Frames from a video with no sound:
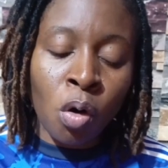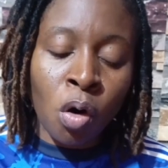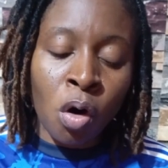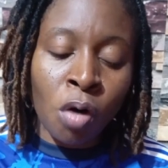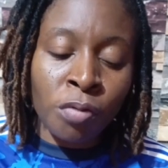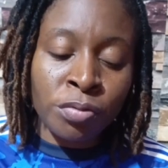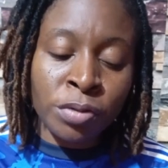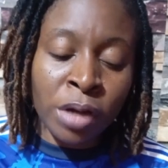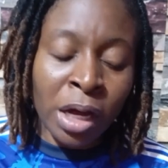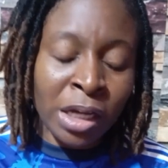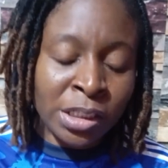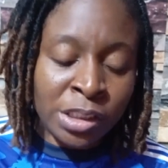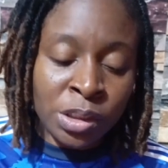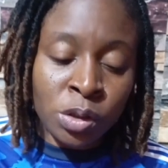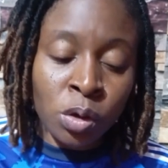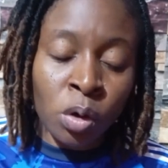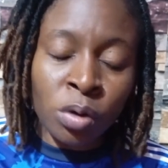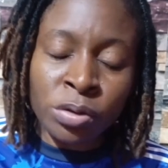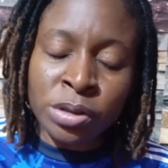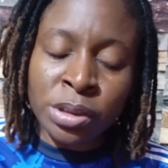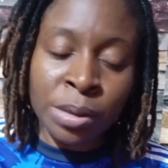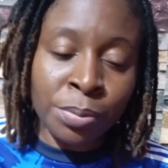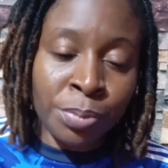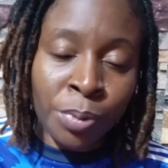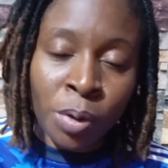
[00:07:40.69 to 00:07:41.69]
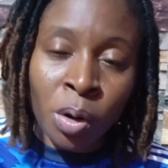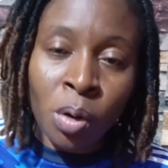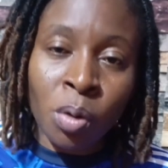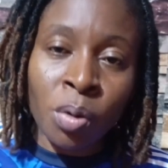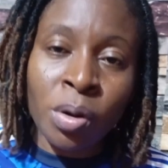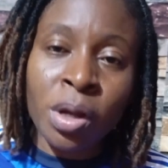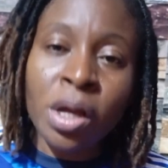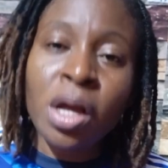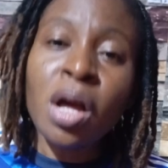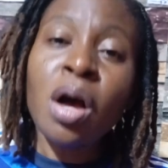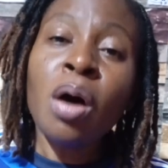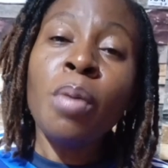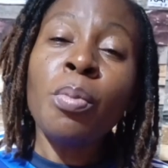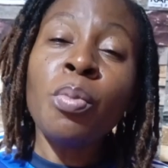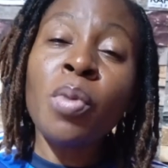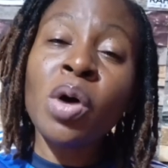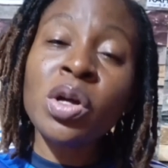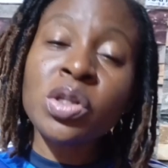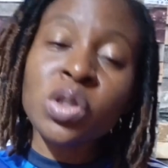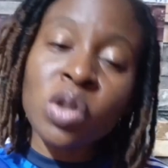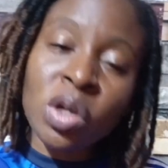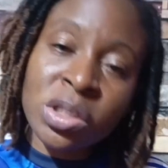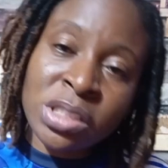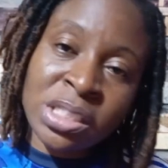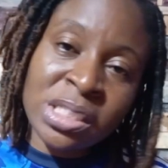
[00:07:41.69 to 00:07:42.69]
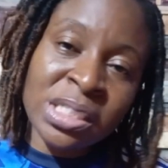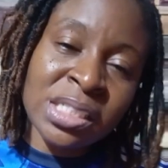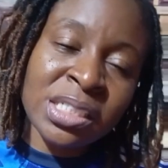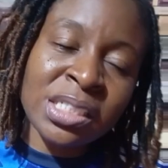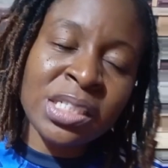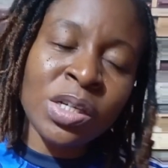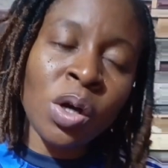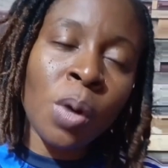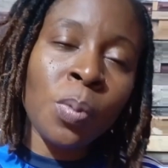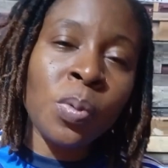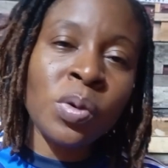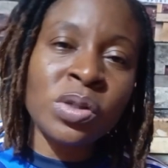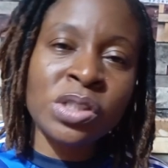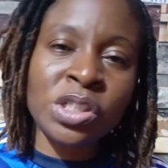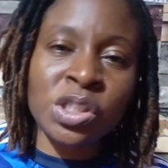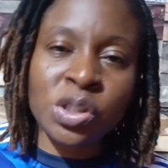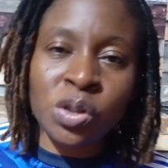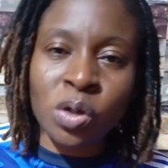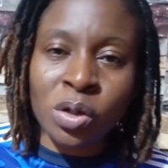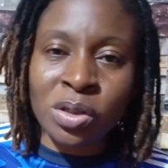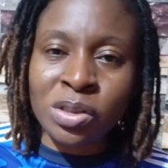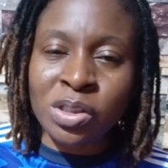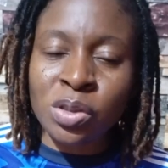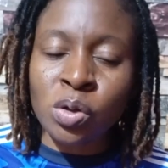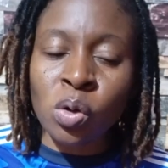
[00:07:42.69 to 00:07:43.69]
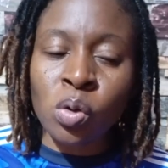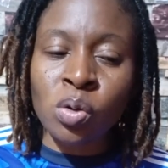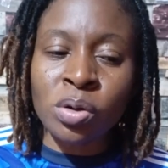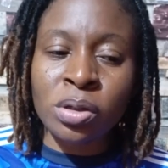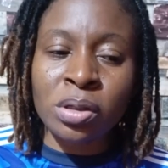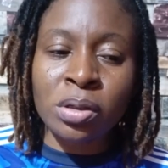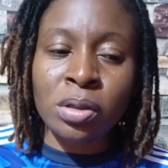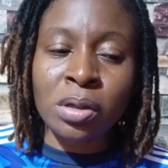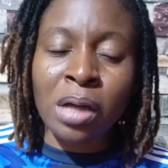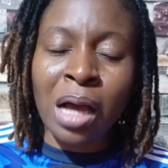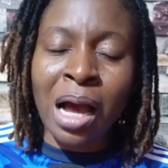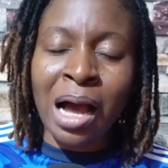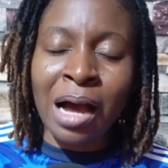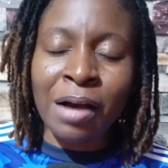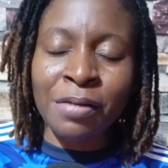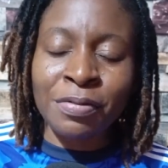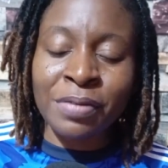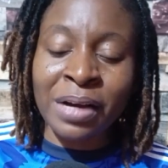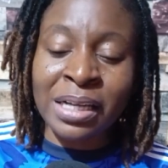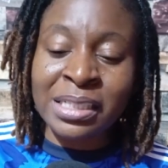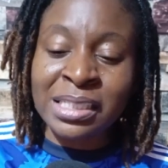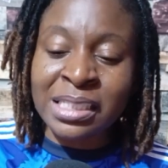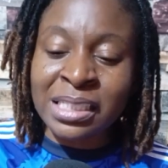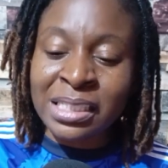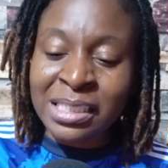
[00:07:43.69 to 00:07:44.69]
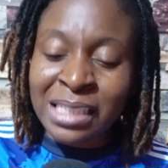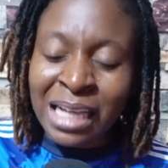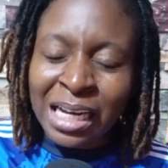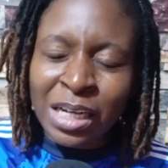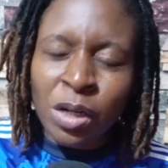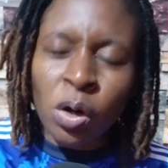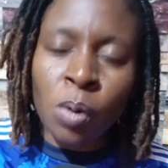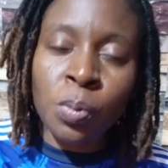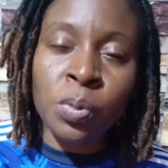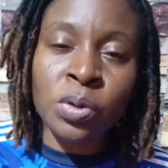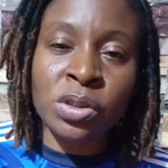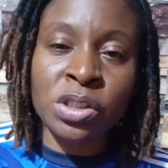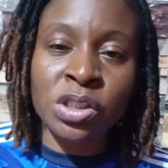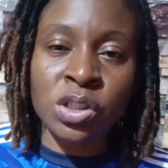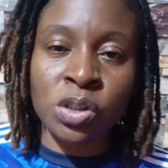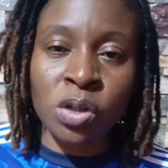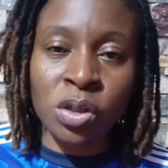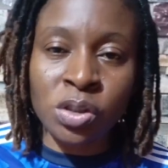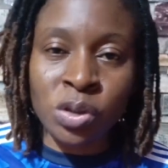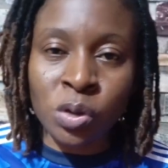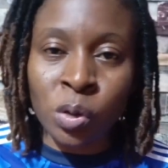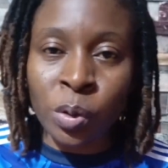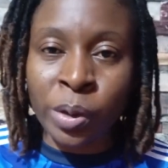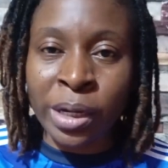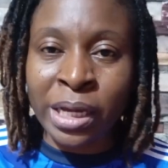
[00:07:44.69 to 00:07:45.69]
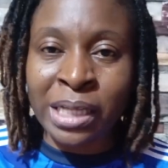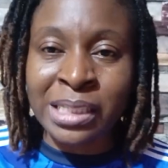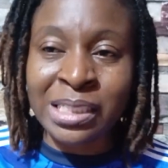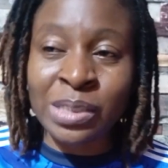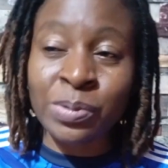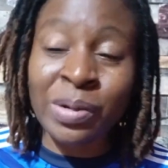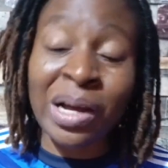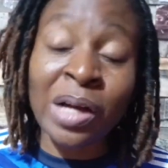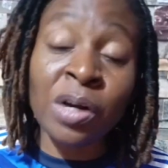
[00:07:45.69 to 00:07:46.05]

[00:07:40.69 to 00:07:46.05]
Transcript: of the ball, more touches in the opposition's own half, as in inside the opposition's own 18.